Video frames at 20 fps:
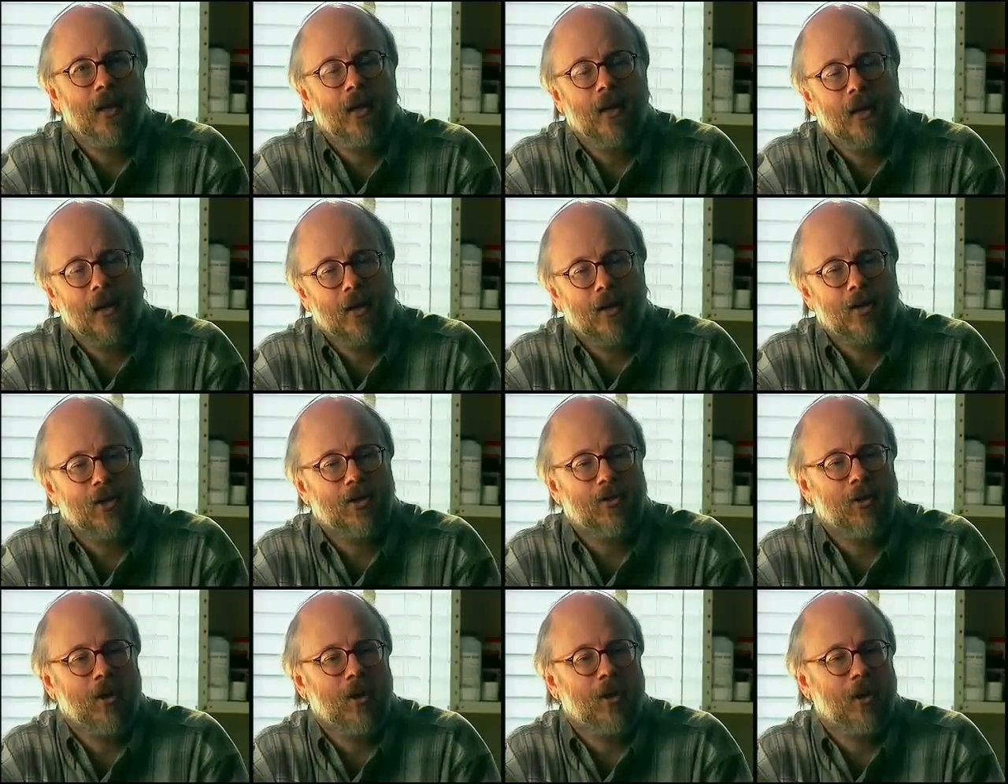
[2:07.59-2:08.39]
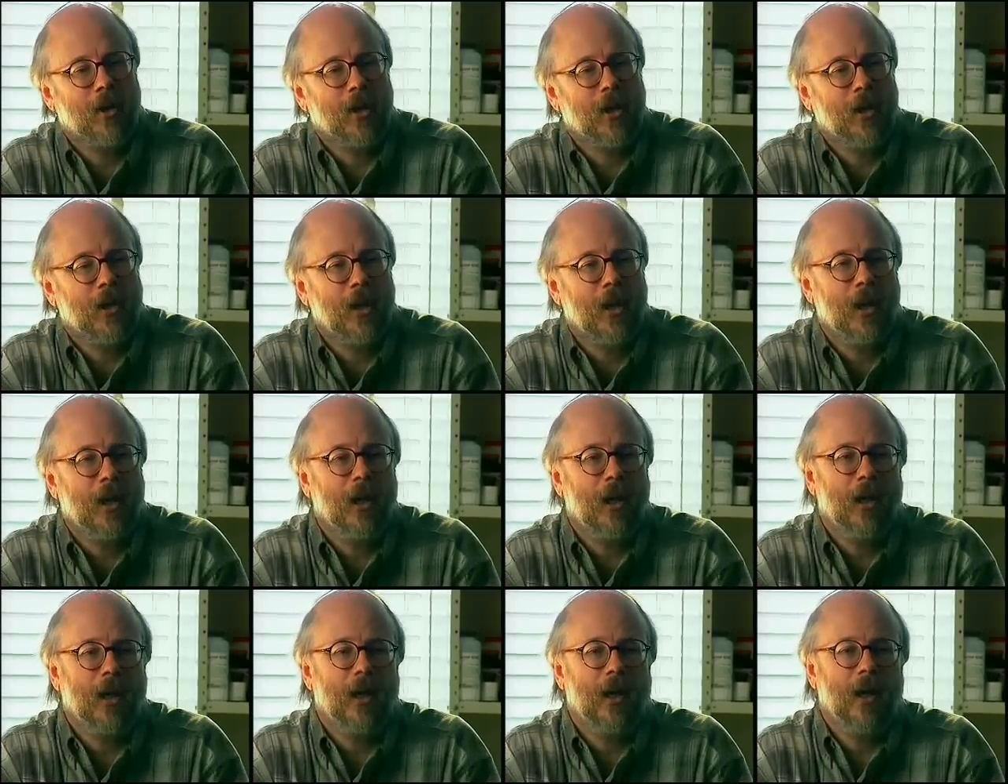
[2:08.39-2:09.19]
an
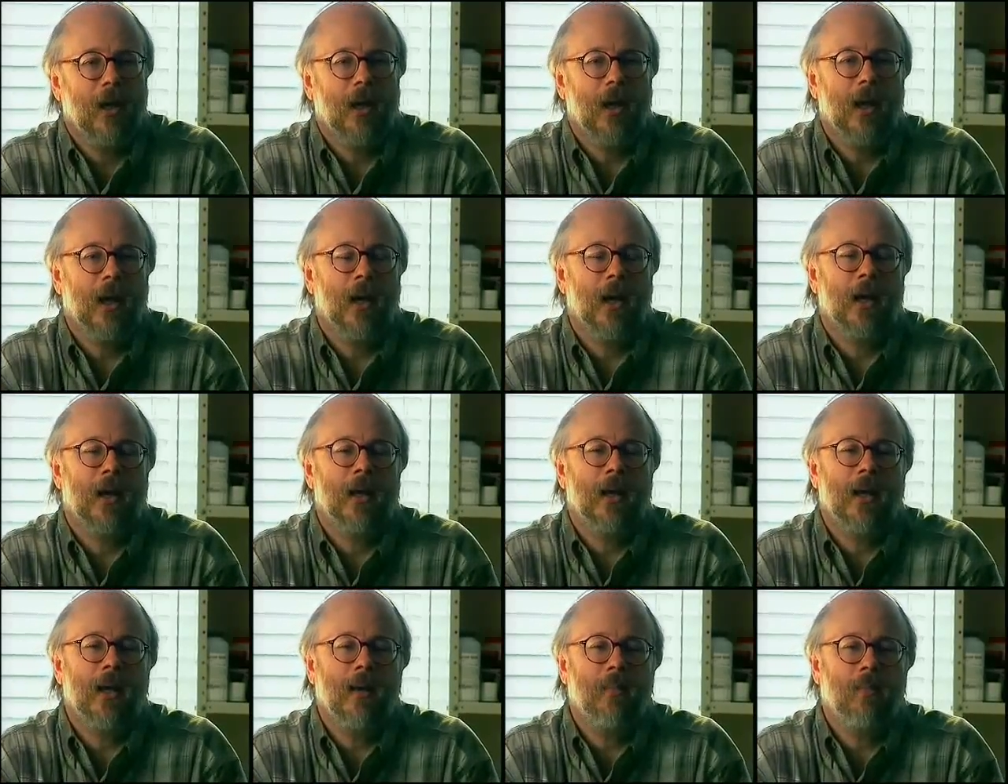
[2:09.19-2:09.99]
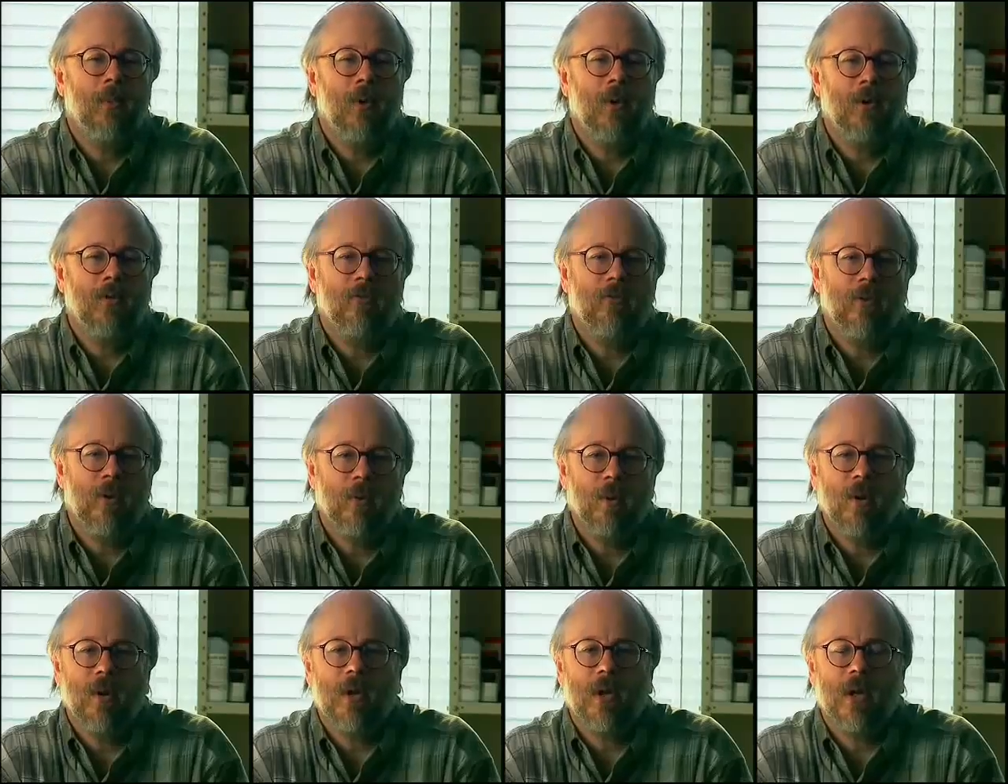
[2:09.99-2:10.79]
Australian, and he put
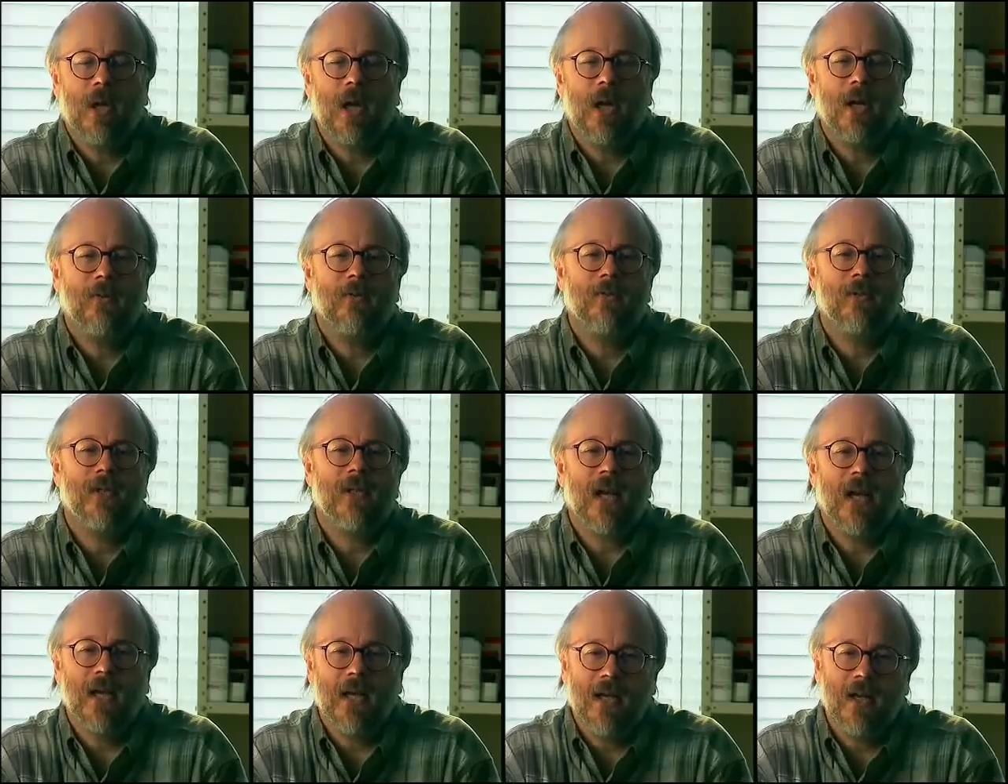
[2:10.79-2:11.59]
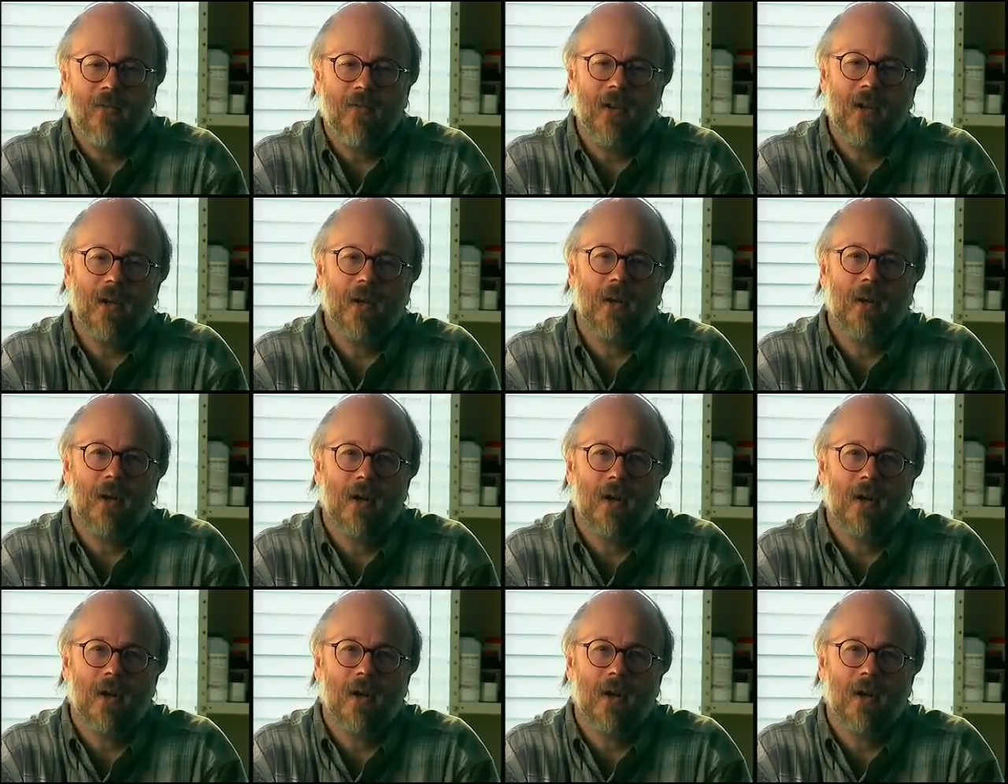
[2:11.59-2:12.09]
forward a lot of scientific